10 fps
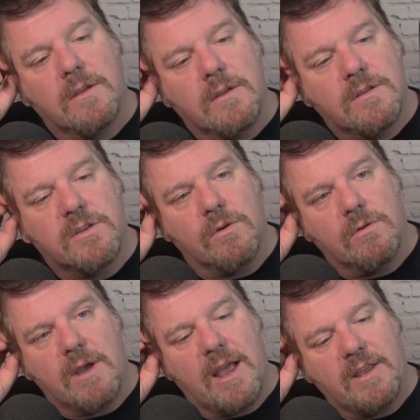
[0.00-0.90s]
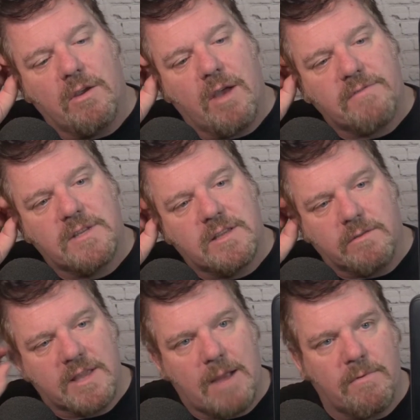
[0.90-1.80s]
So you have to tilt
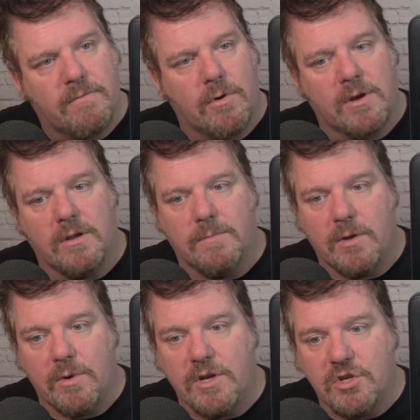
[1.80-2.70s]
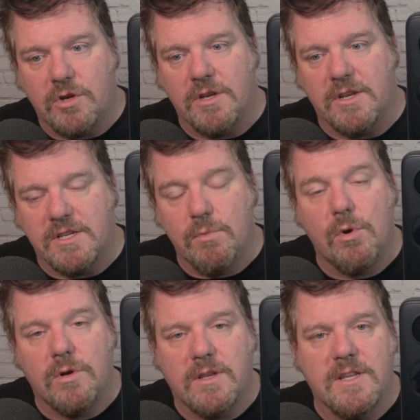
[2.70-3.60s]
the camera forward a little bit when you're shooting in this
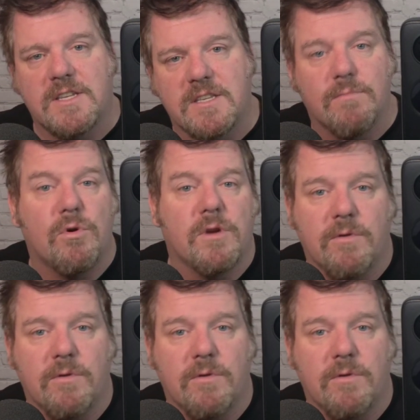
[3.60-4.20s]
mode. And this is the mode I'm going